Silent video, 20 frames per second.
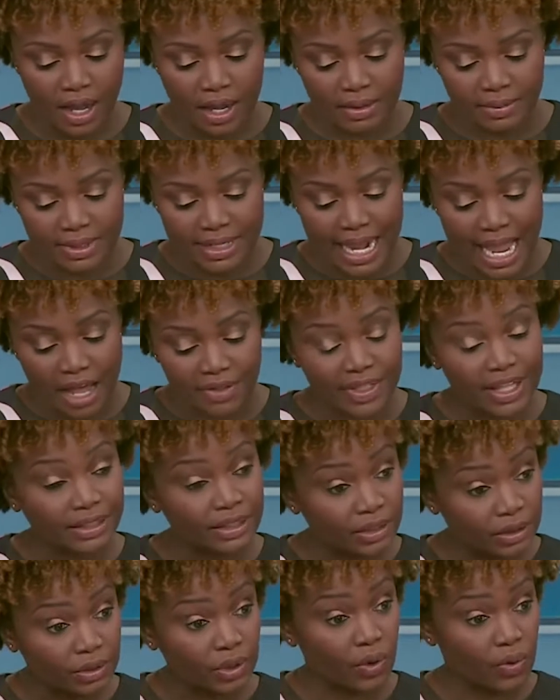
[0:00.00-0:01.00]
Now that
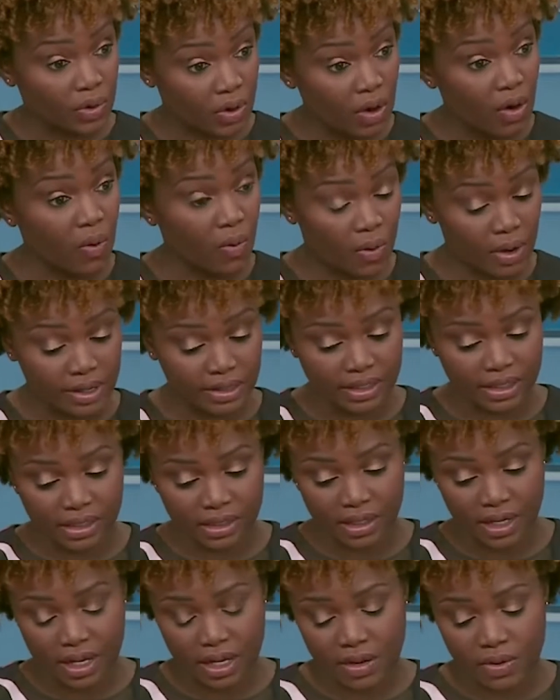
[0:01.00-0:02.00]
the lower court's
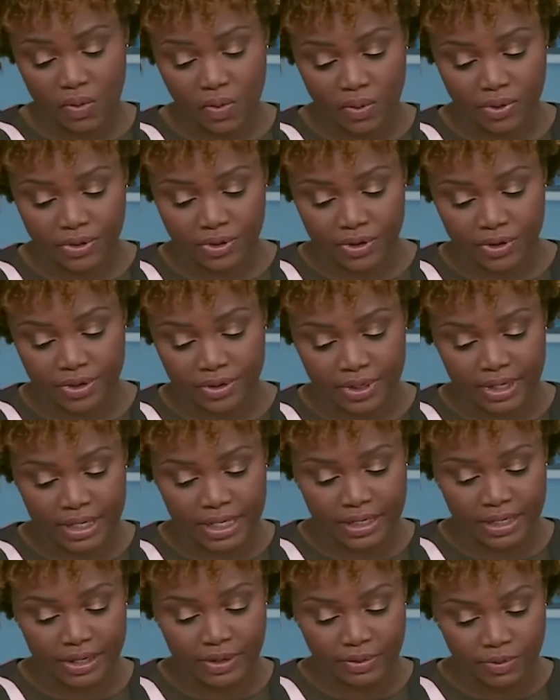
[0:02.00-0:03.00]
order
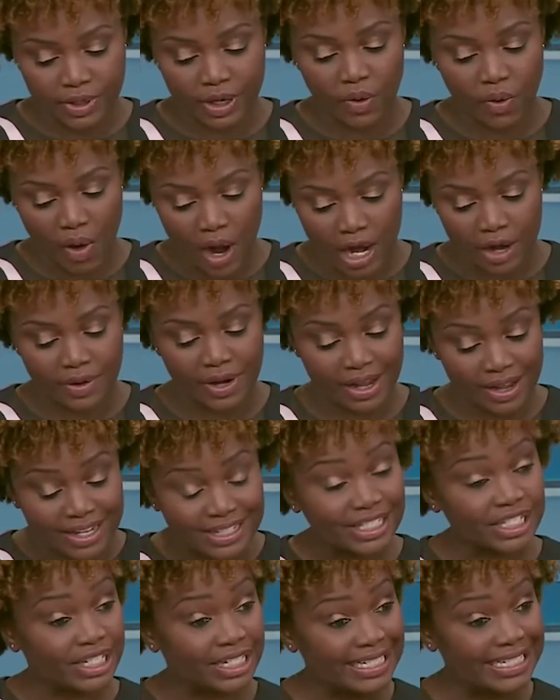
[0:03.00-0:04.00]
requiring
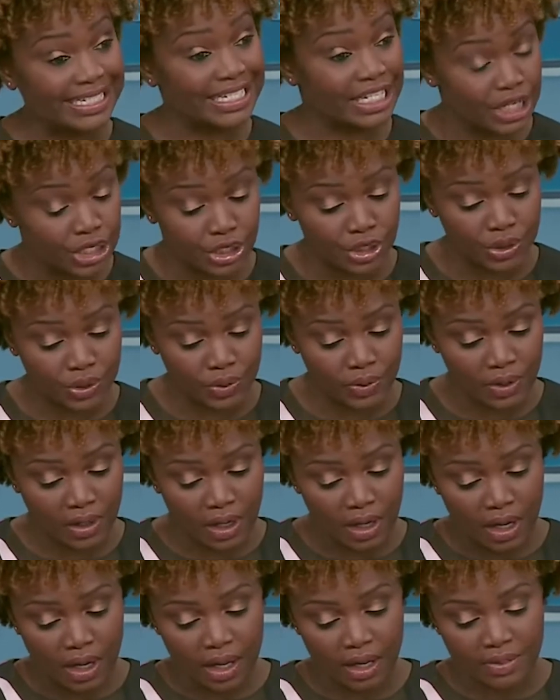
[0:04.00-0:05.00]
us to continue
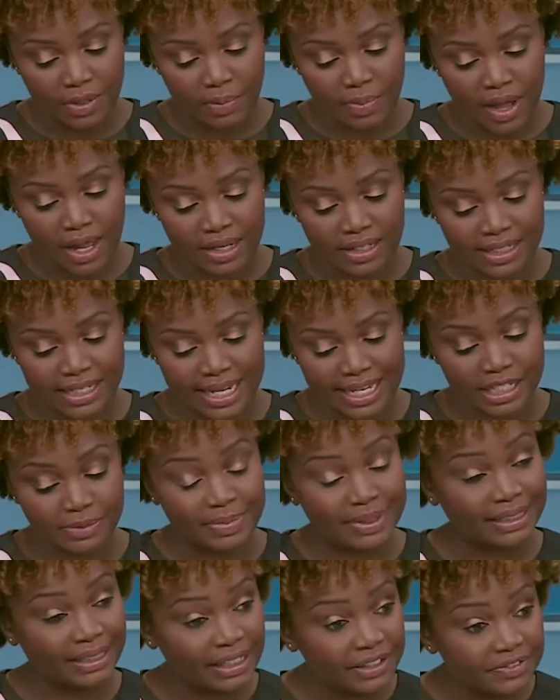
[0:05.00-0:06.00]
the policy has
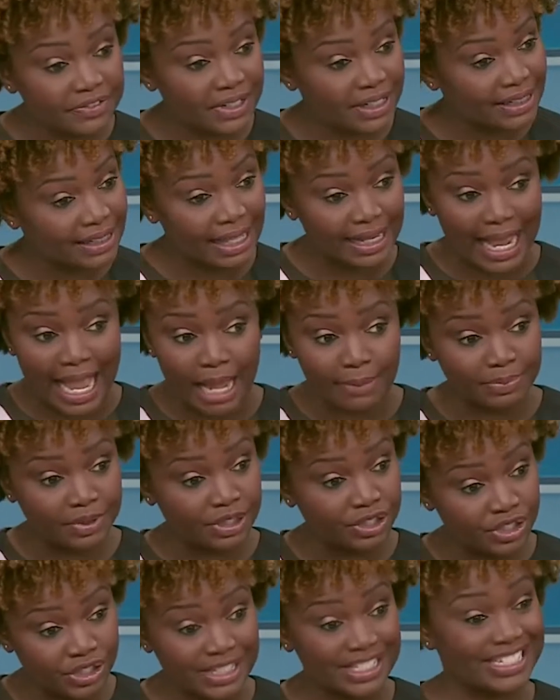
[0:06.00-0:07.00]
been lifted, that happened
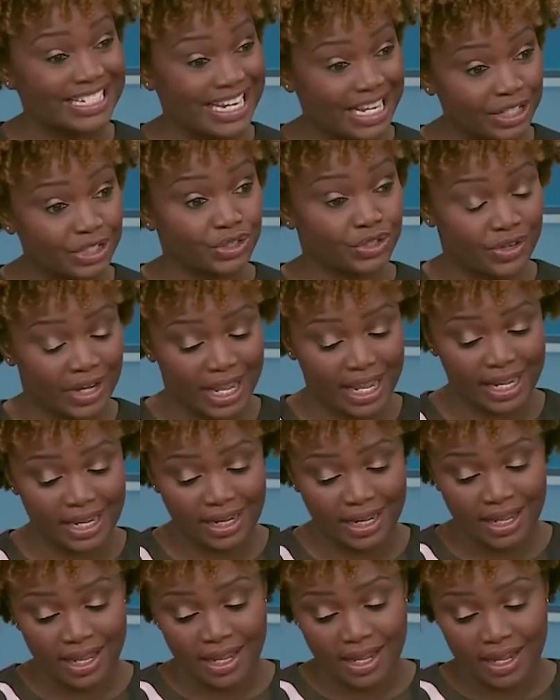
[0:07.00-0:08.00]
just yesterday,
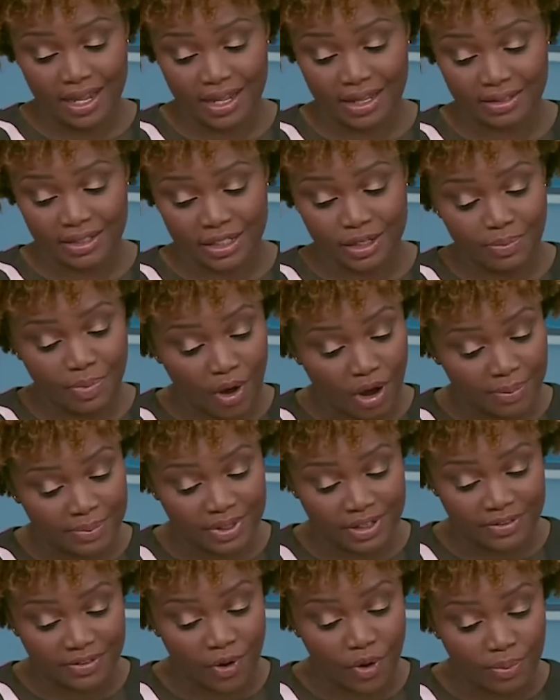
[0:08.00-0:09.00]
the Department
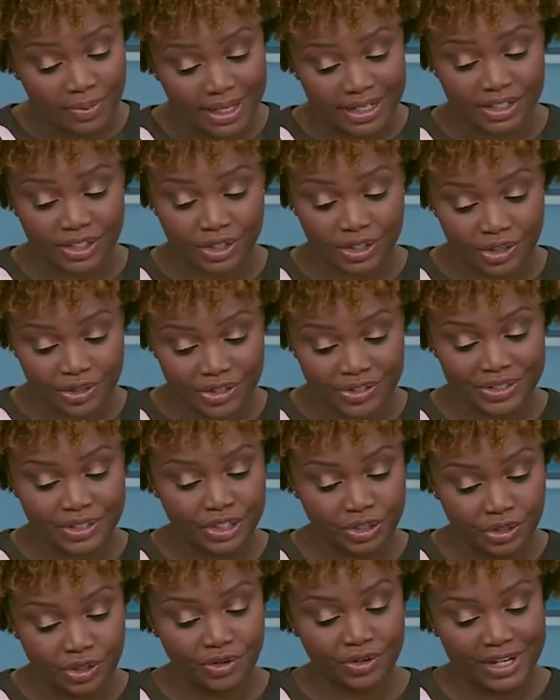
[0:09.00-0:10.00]
of Homeland
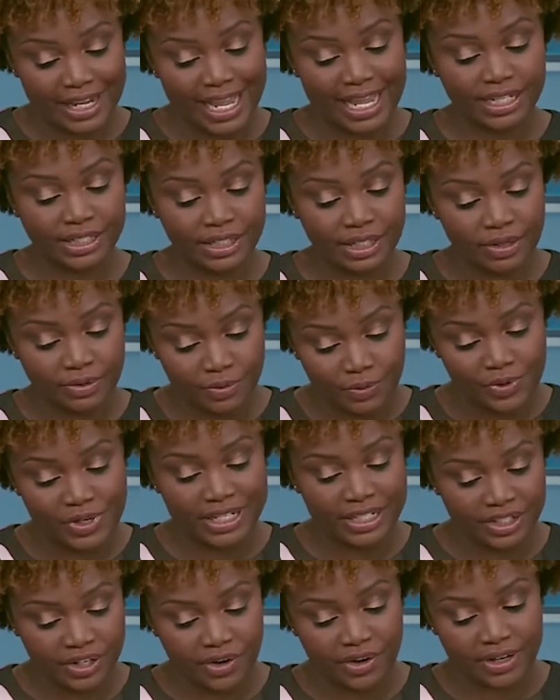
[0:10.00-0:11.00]
Security has
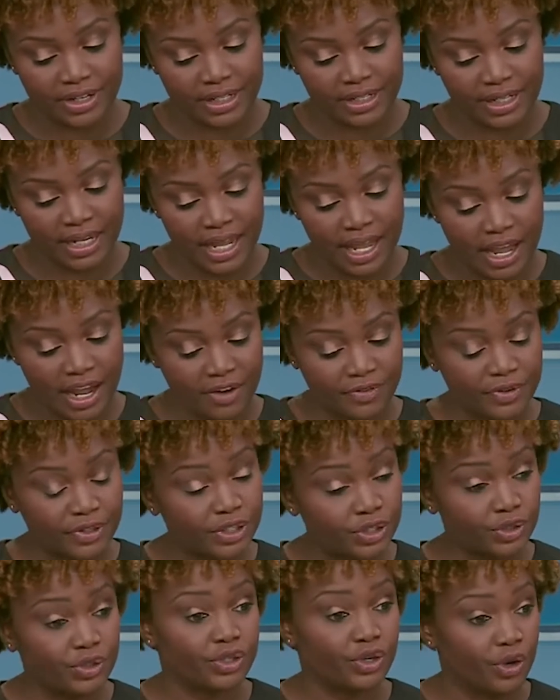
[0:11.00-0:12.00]
restarted efforts
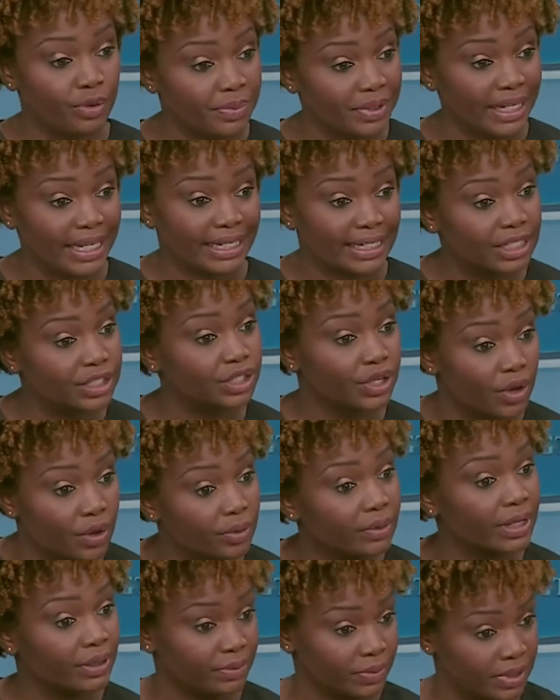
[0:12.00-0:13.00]
to terminate it. So
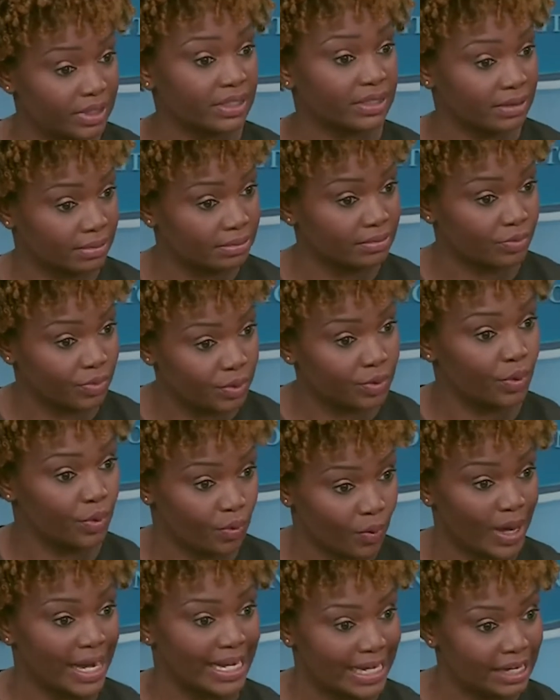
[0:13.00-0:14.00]
it was, we were
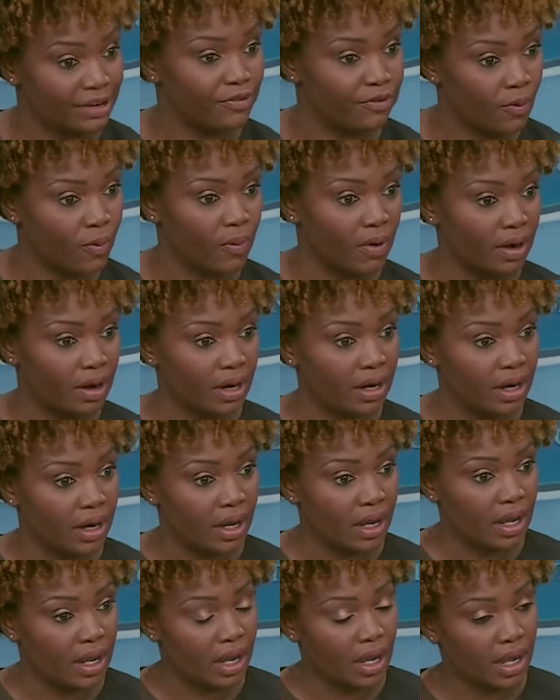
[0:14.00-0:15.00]
waiting for
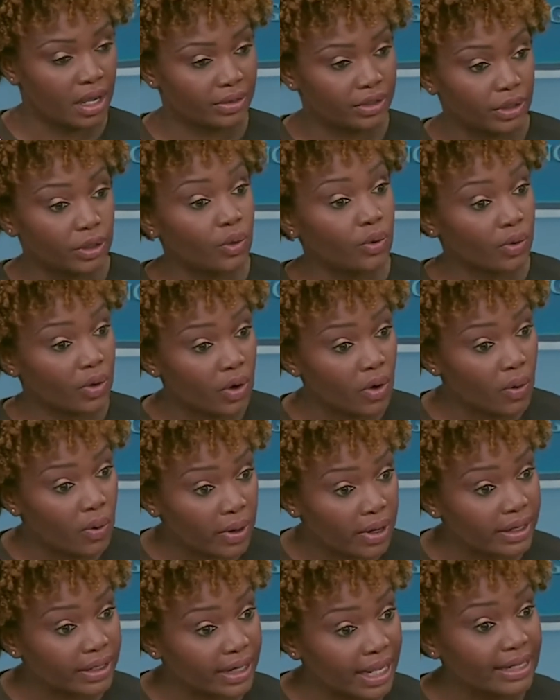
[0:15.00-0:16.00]
the lower
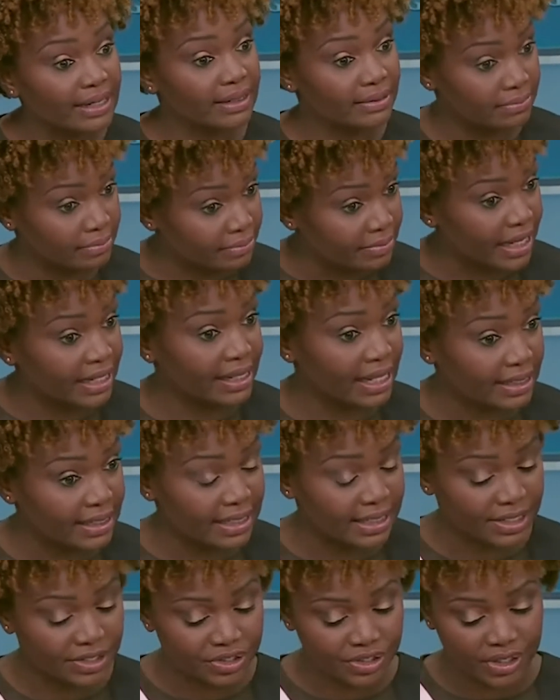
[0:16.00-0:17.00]
court, and it made that
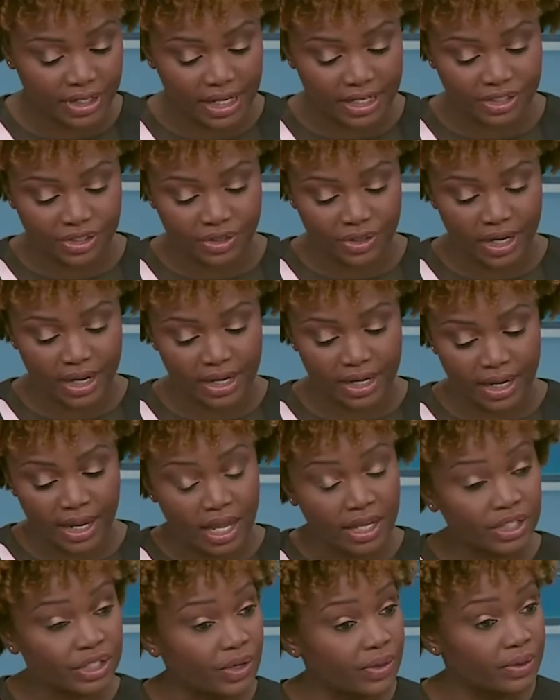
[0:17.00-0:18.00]
decision yesterday.
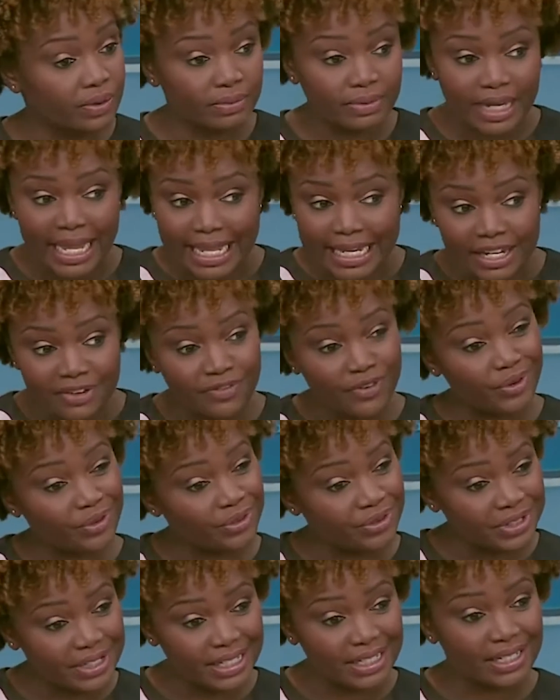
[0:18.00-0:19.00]
So any further
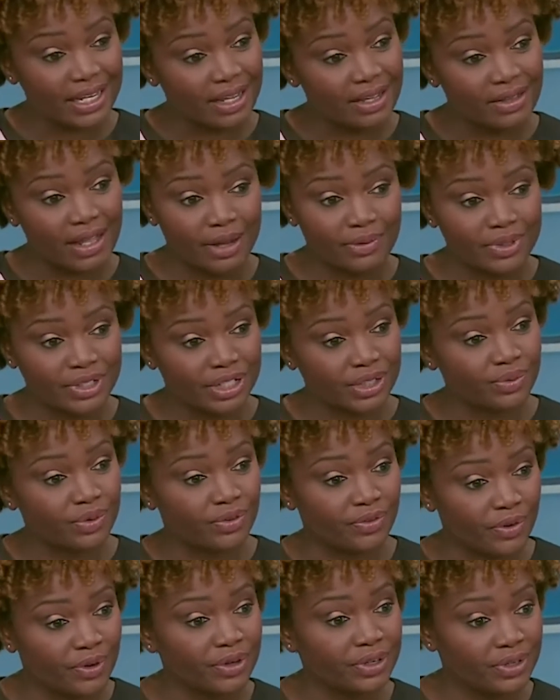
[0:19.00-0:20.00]
detail, I would just
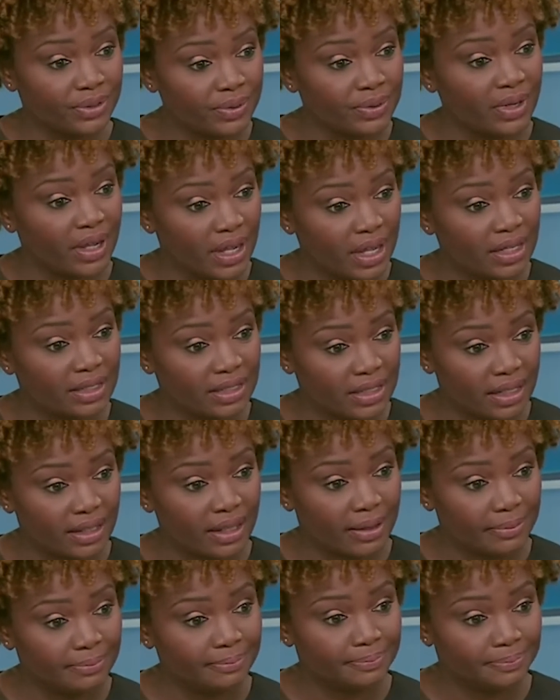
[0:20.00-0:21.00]
refer you to
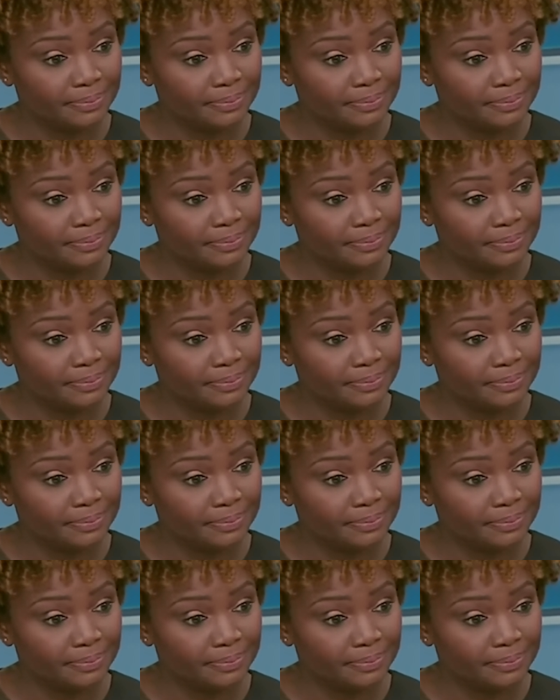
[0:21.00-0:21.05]
them.